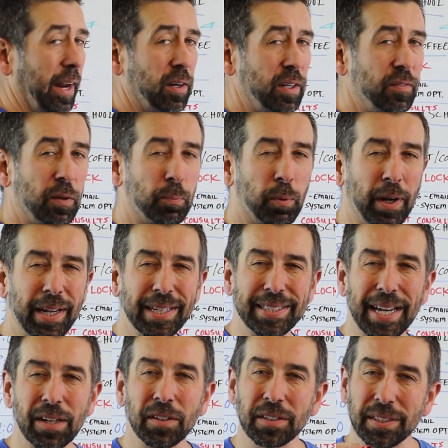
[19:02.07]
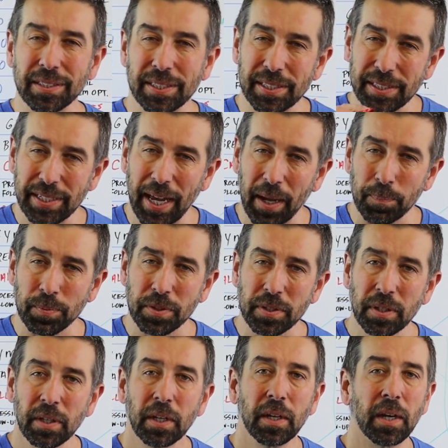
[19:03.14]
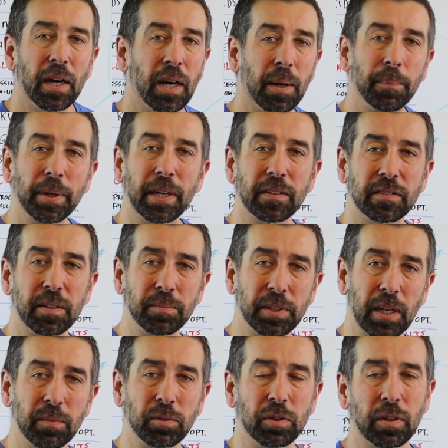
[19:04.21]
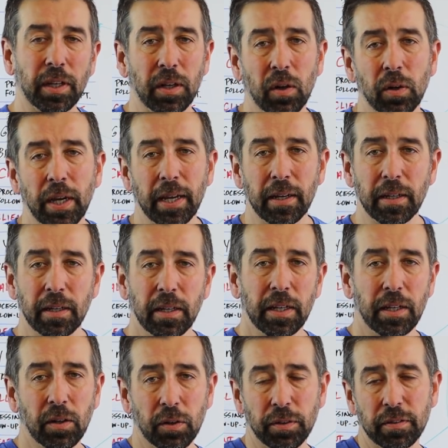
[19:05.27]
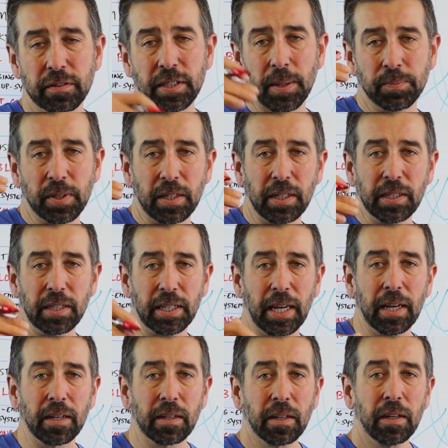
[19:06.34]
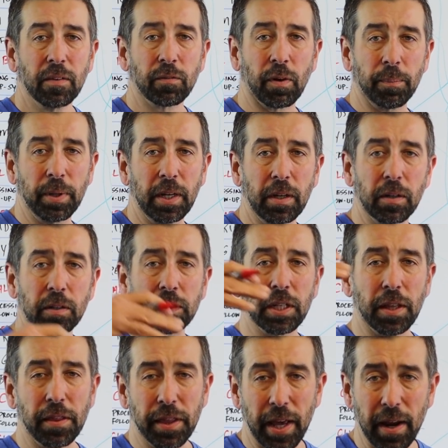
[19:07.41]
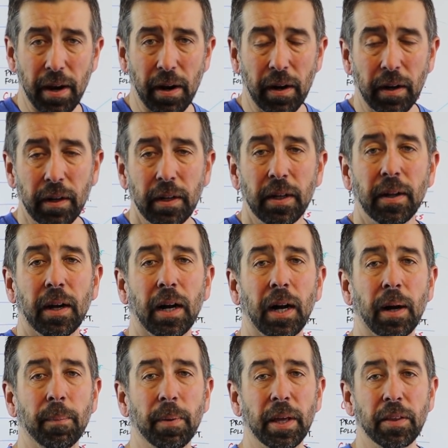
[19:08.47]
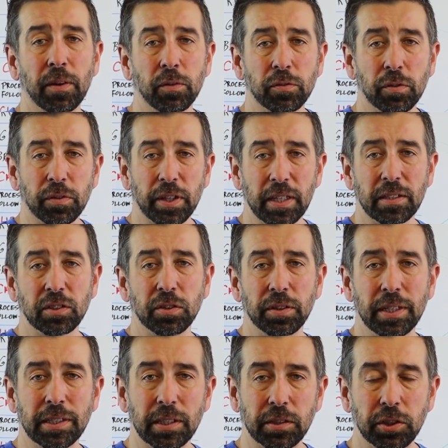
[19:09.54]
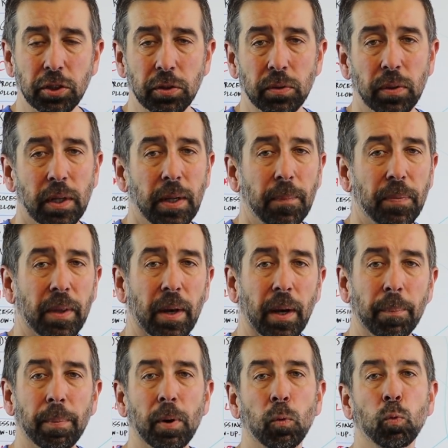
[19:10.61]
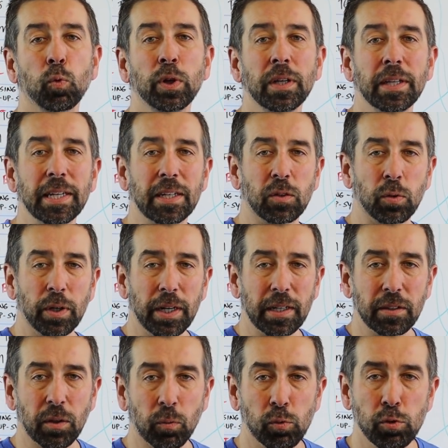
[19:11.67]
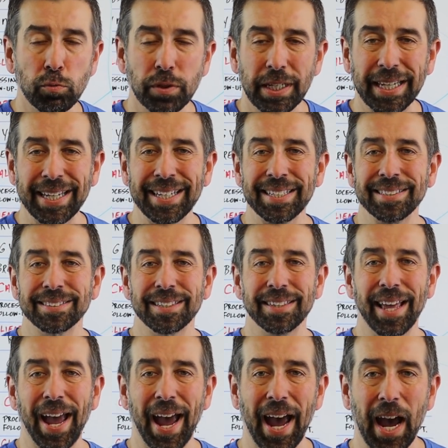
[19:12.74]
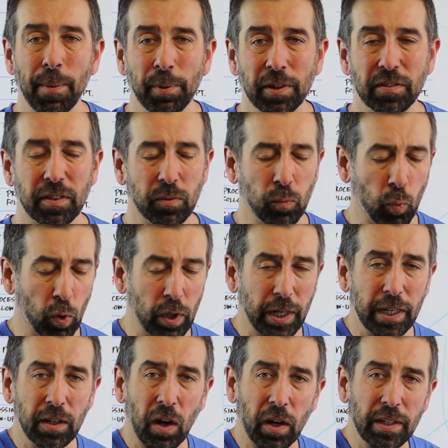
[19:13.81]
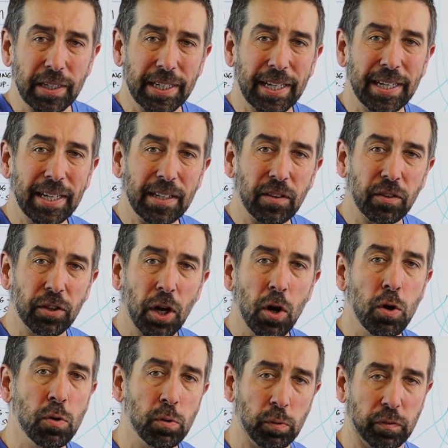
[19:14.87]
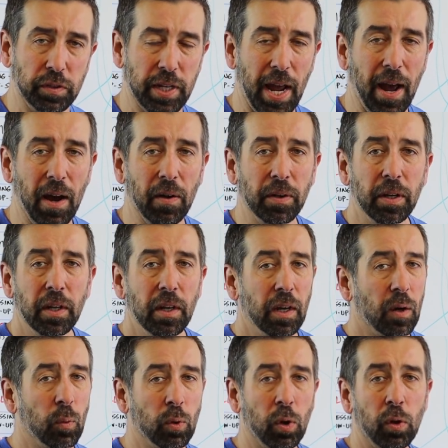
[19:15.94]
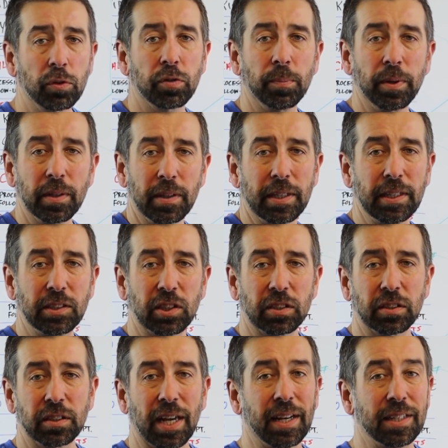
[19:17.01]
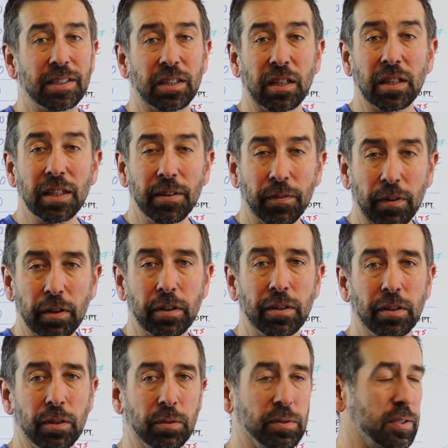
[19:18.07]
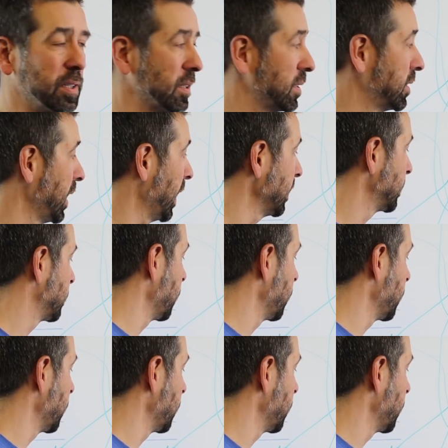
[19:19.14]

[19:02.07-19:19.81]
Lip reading: I don't even break it down into steps, because sometimes you're like, okay, here are the steps I need to get from here to there, and those are things you need to do. But really creating the routines and habits and working on getting those down will ultimately just kind of deliver you success.